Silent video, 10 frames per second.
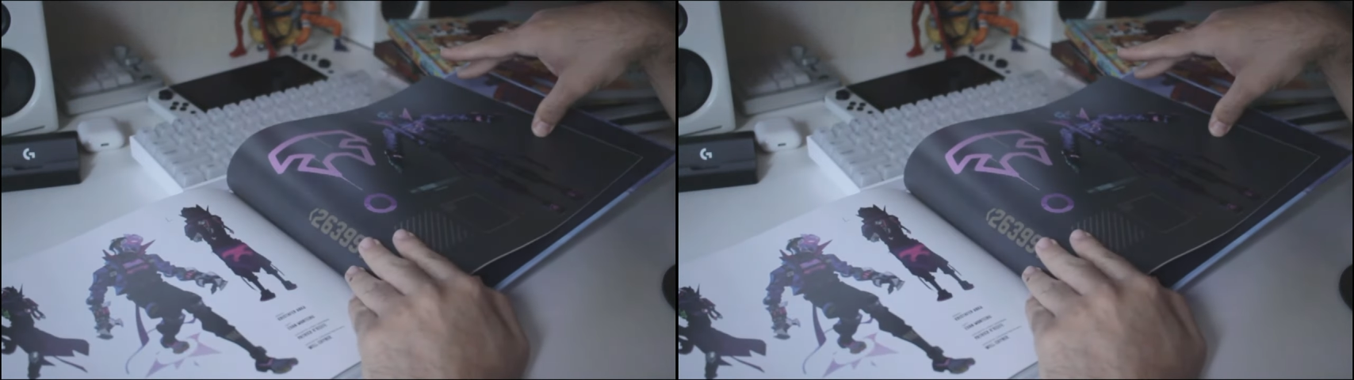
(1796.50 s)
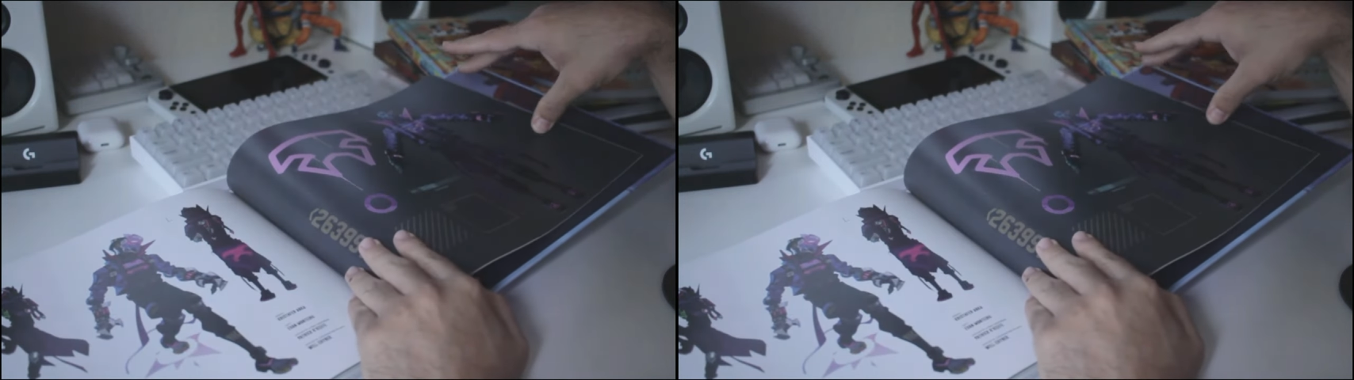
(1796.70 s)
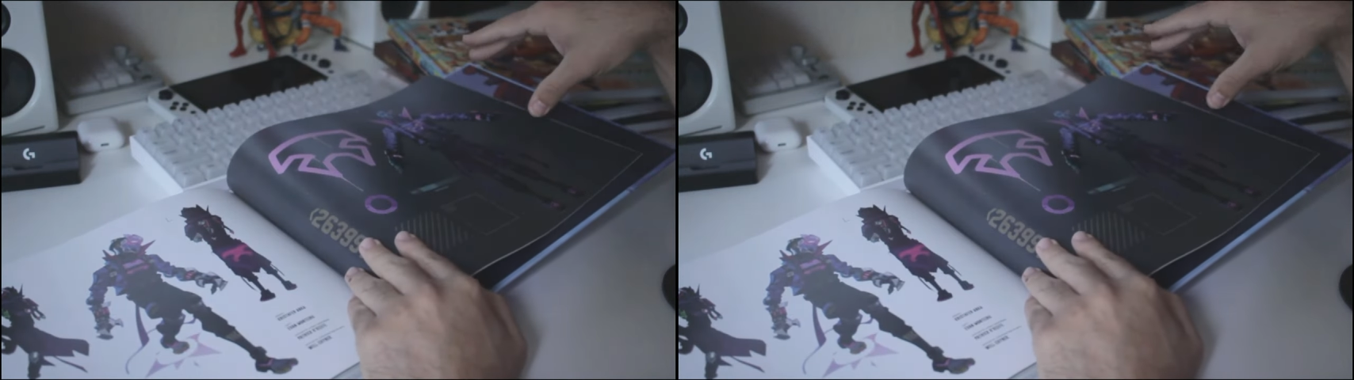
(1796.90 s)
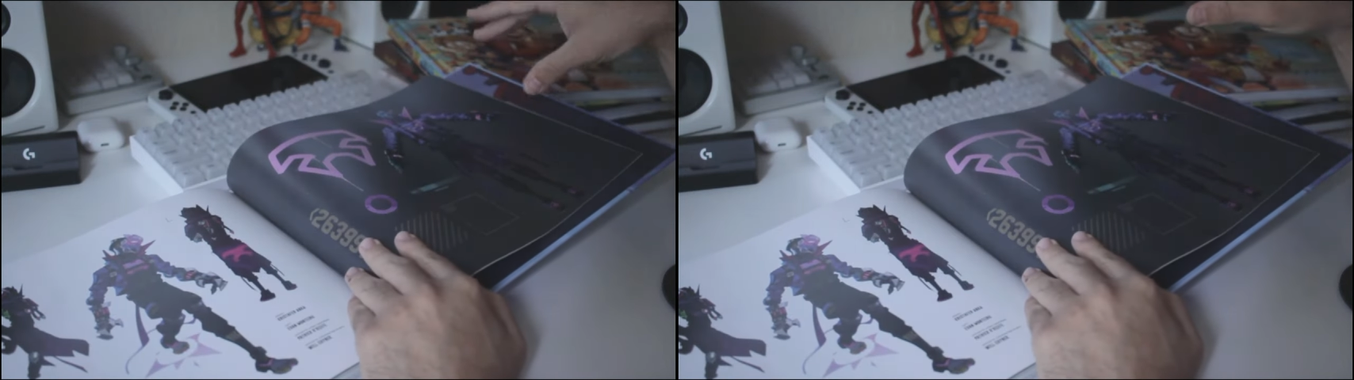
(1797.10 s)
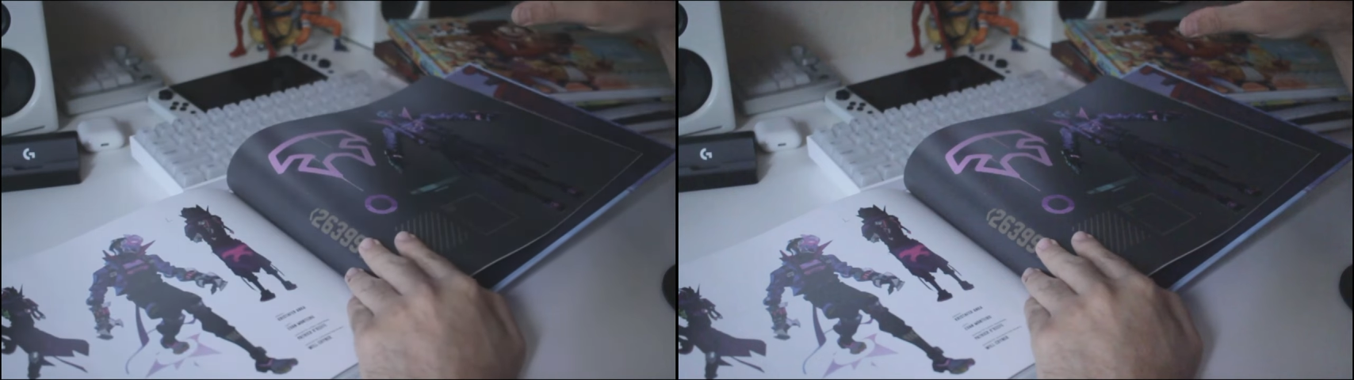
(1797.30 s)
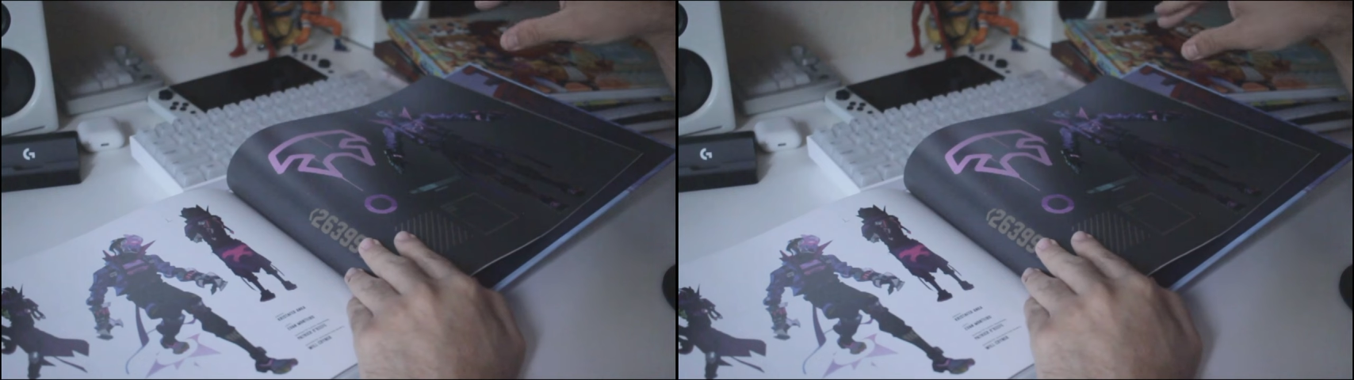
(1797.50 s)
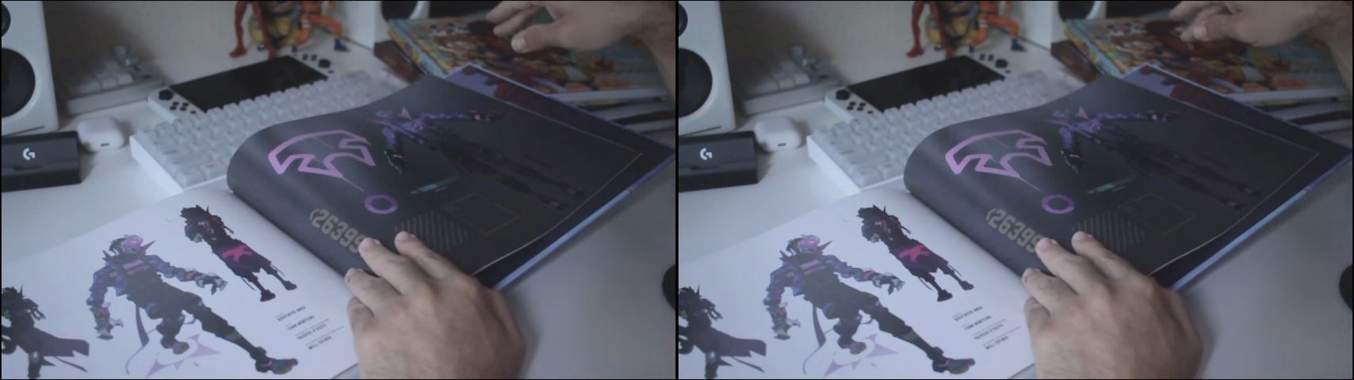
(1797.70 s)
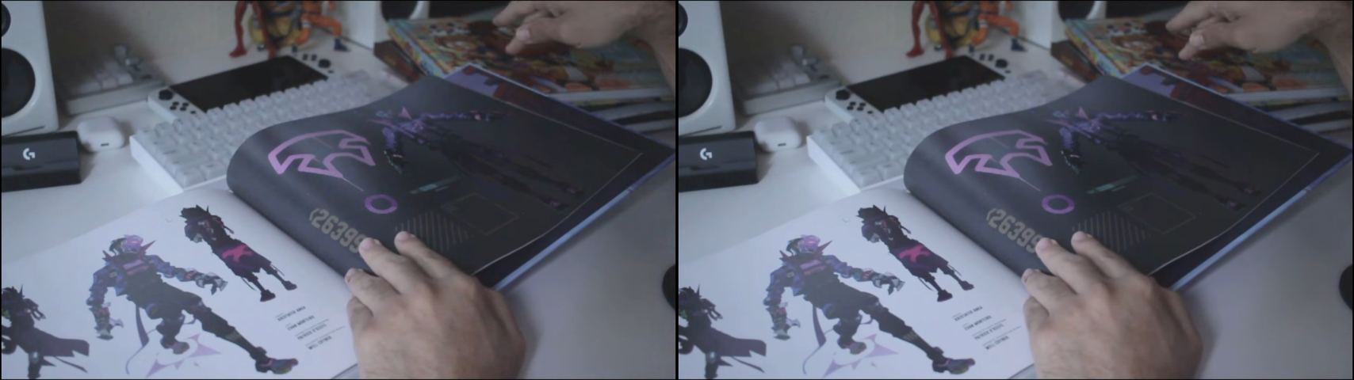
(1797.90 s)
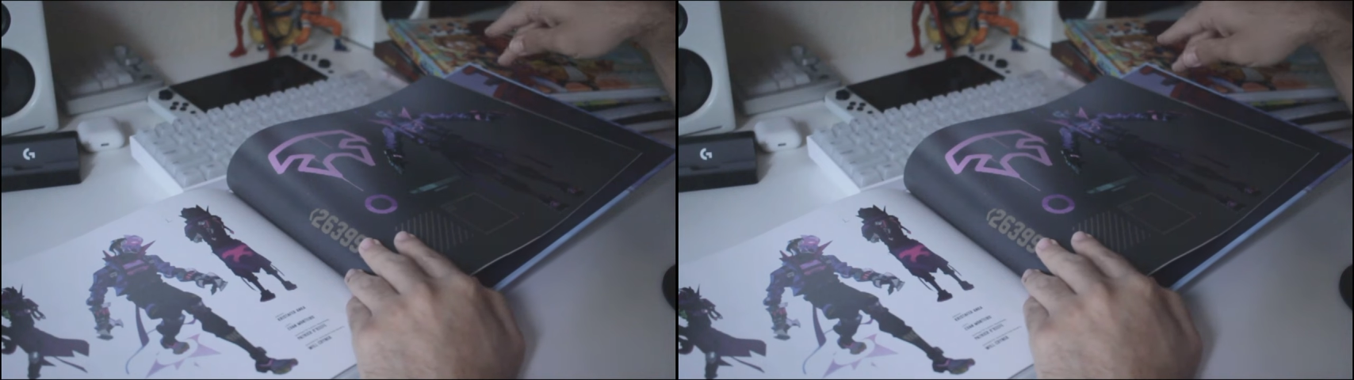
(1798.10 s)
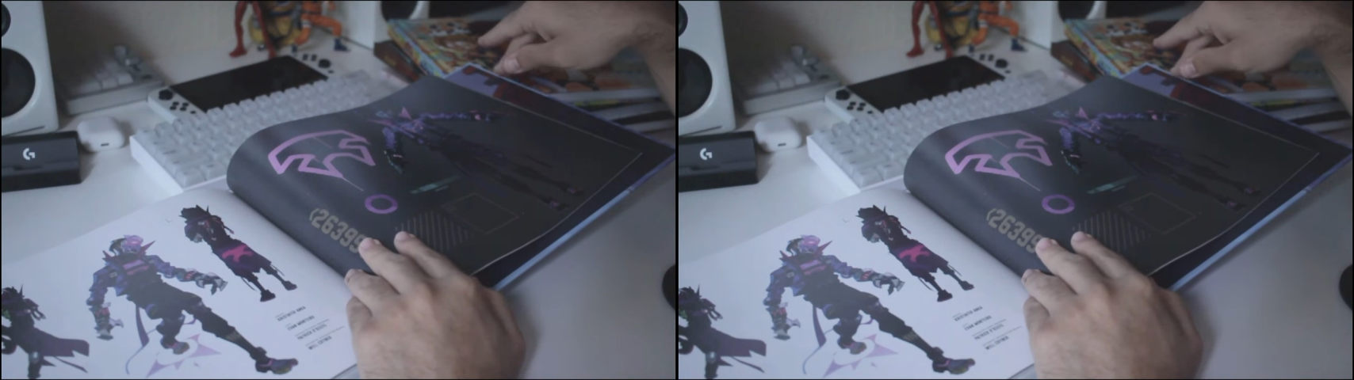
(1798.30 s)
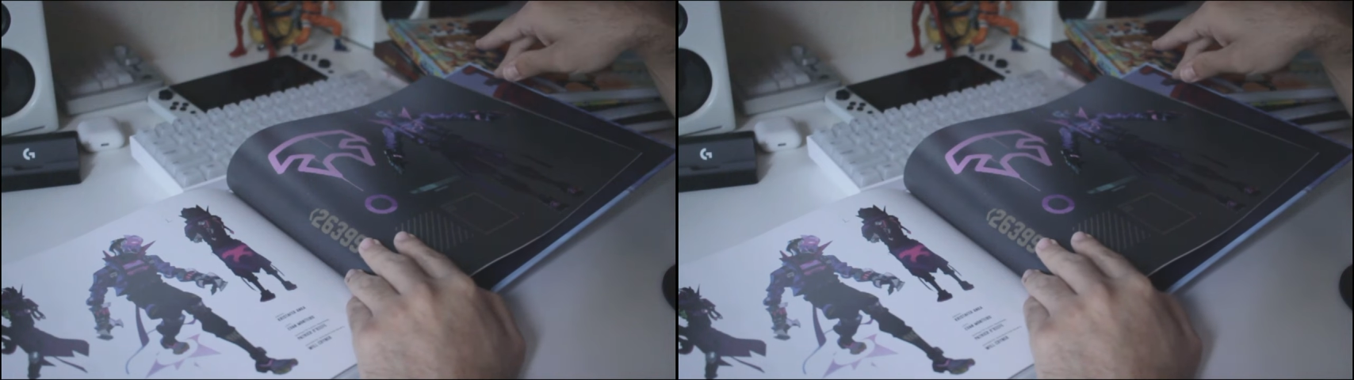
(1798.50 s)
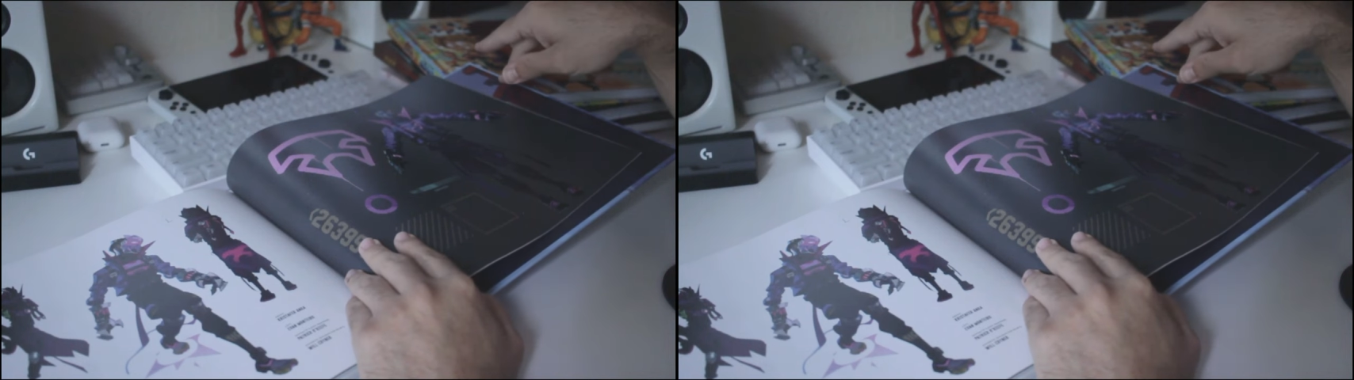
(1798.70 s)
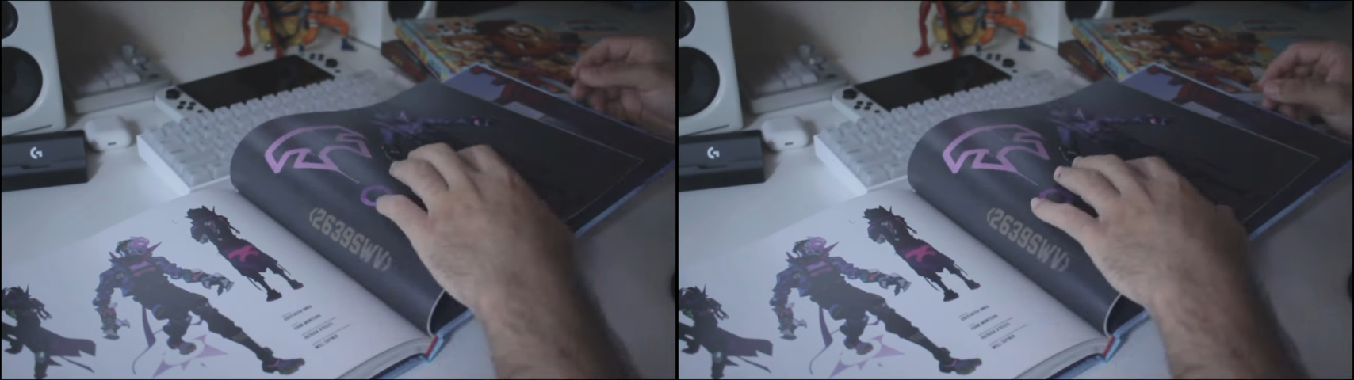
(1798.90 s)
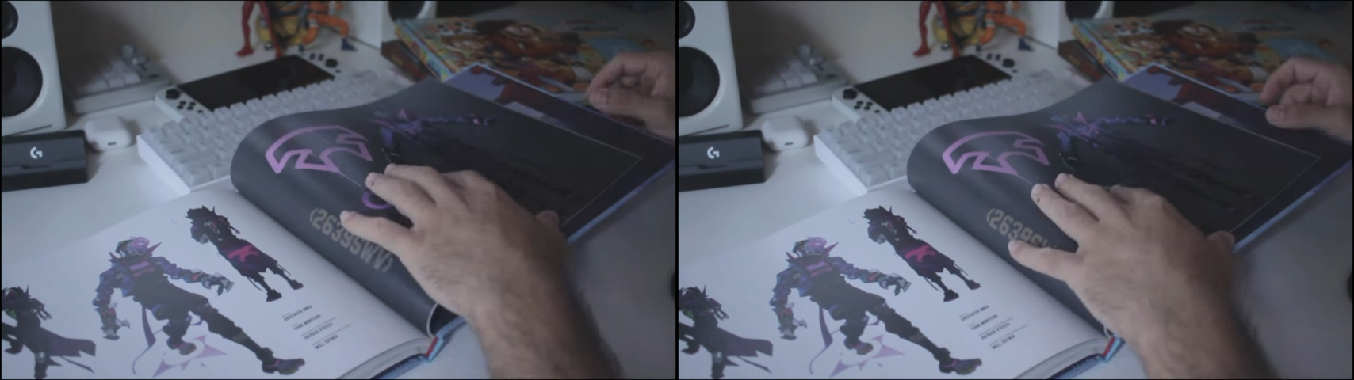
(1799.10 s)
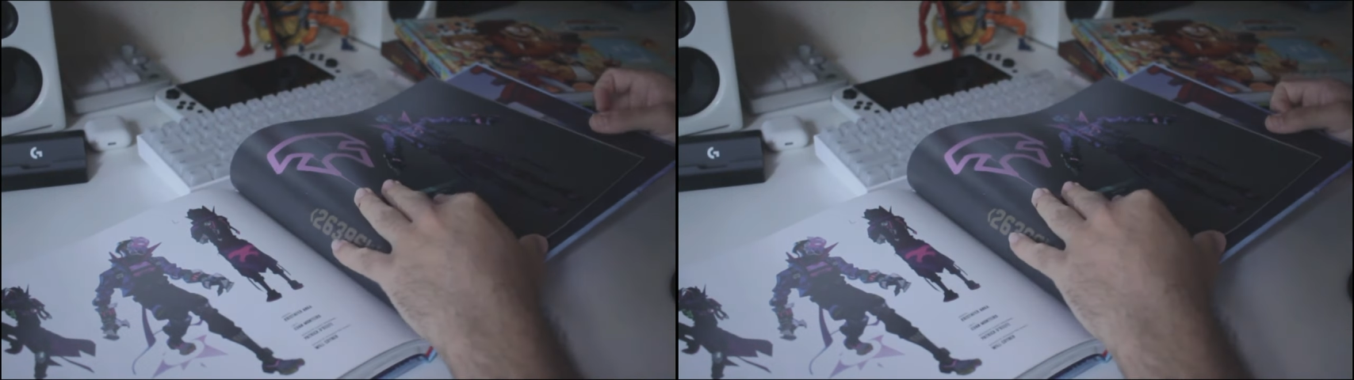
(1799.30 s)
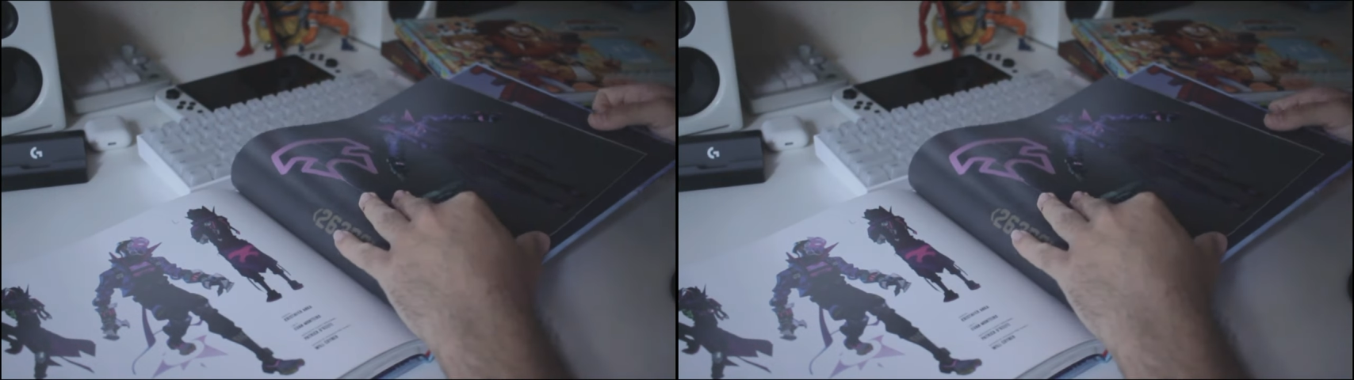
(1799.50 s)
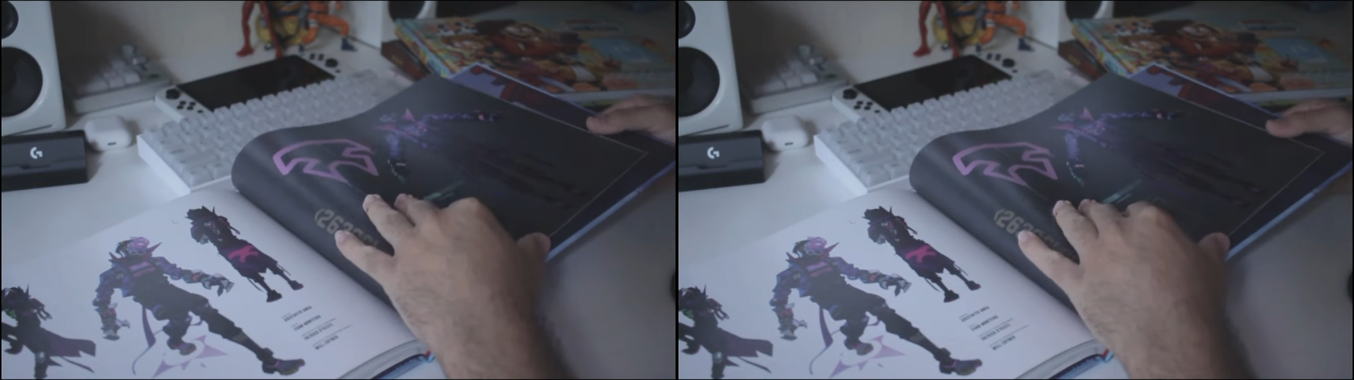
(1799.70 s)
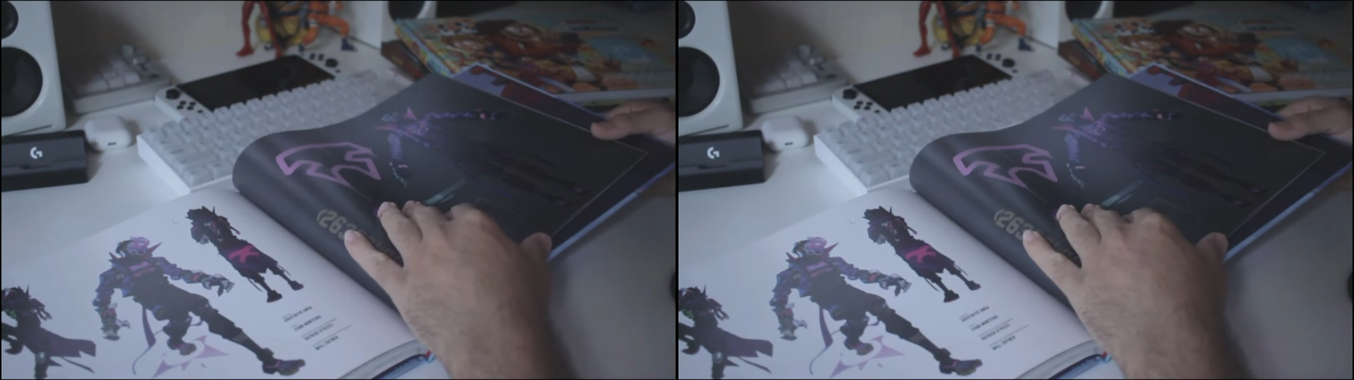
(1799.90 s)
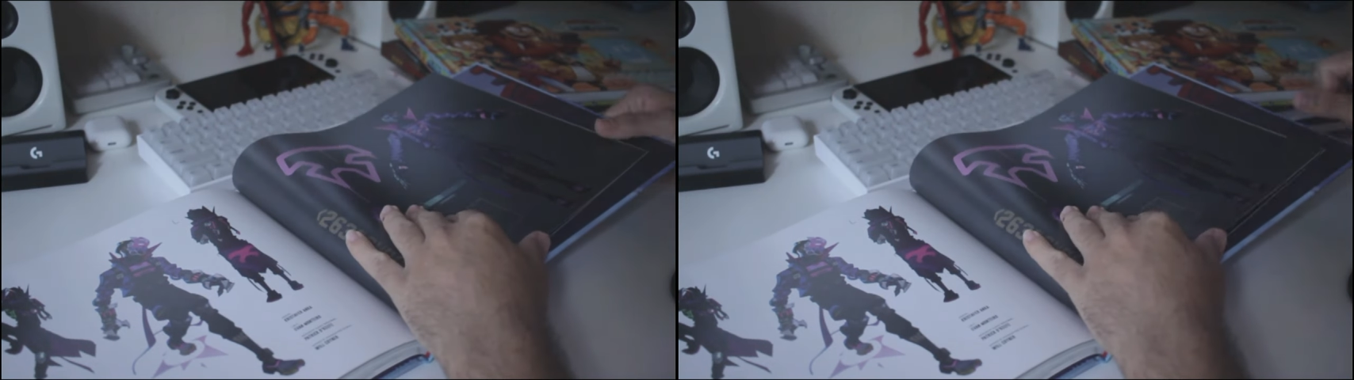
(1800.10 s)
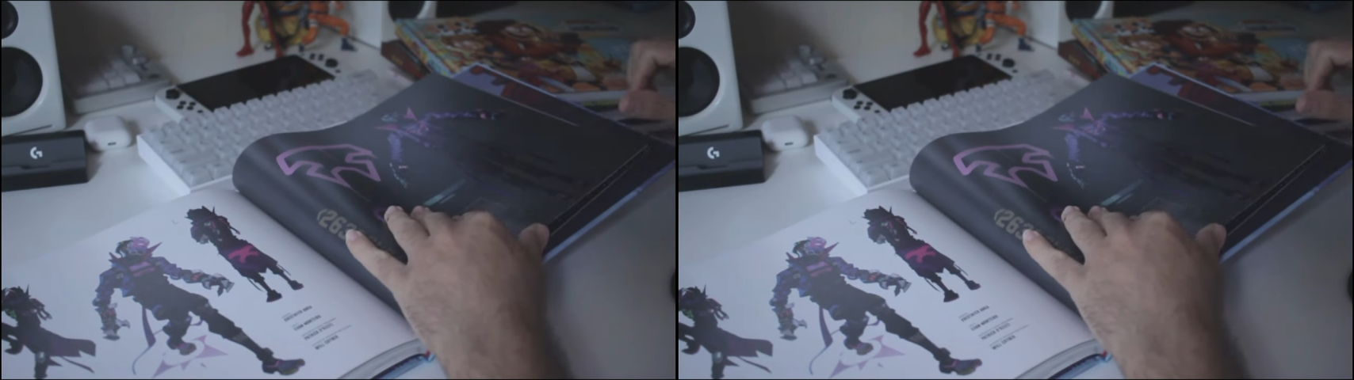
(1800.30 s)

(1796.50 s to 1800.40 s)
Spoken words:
No face is visible, so there are no lips to read.